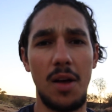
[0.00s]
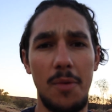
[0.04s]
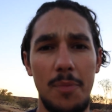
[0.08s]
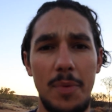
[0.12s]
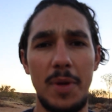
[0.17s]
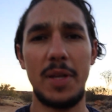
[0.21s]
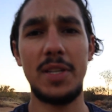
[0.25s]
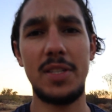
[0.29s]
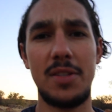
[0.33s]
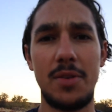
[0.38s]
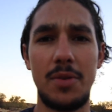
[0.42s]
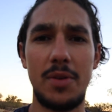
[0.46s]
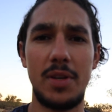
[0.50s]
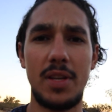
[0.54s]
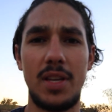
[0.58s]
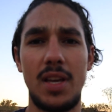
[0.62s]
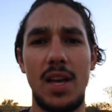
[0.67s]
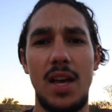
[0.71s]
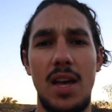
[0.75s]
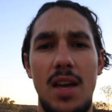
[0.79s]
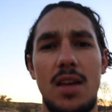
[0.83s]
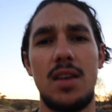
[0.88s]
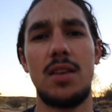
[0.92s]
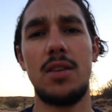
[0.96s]
I've been doing
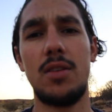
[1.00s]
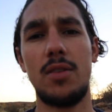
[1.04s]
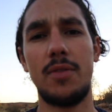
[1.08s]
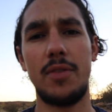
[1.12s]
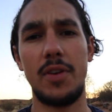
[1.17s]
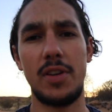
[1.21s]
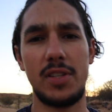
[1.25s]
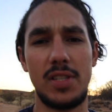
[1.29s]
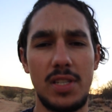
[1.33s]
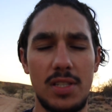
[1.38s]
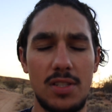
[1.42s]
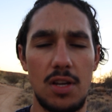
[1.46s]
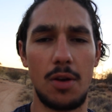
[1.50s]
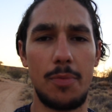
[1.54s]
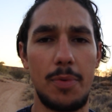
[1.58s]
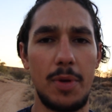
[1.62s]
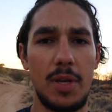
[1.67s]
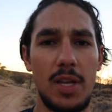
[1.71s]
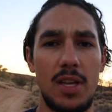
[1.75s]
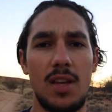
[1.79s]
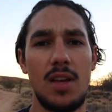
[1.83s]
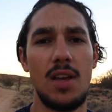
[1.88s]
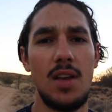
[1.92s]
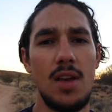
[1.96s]
a university topic